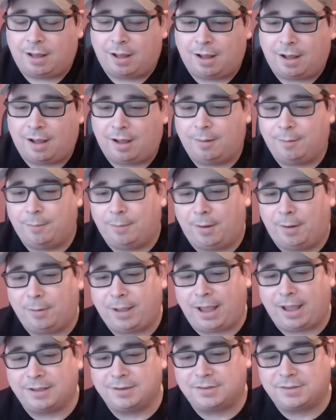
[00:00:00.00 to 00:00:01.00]
Um,
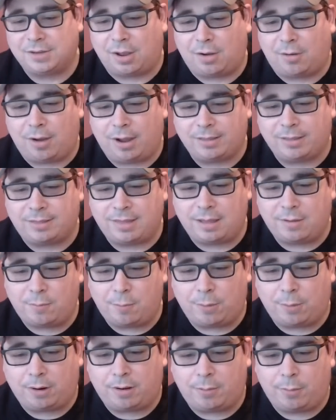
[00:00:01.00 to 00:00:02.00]
okay, so I
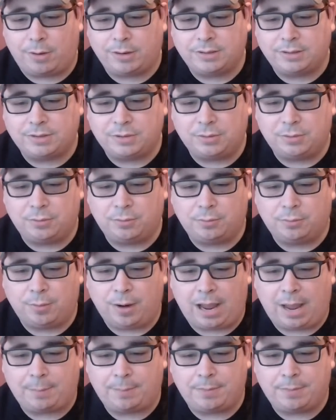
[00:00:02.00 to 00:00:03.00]
think we're going to
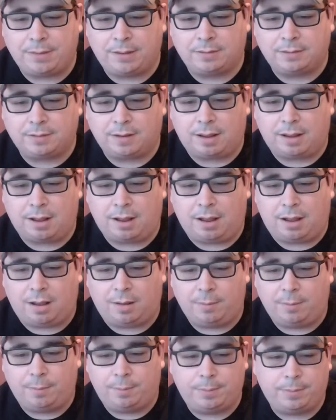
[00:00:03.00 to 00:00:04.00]
wrap this
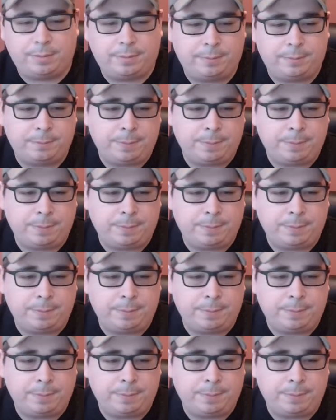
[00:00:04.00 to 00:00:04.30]
up.